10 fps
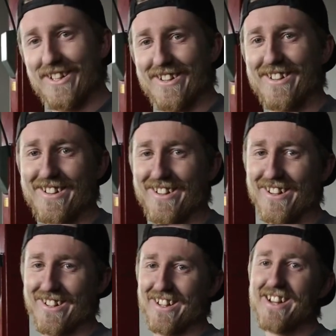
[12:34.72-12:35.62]

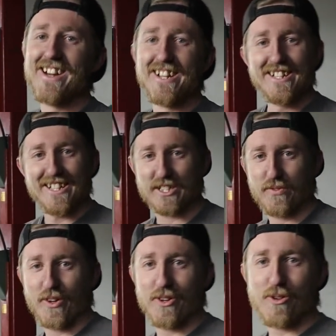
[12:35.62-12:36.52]
It's
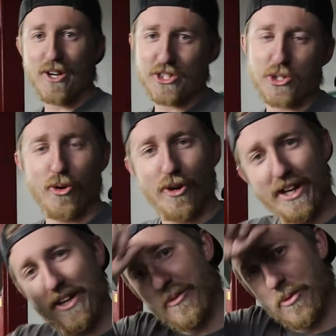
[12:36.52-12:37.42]
fun to watch Corey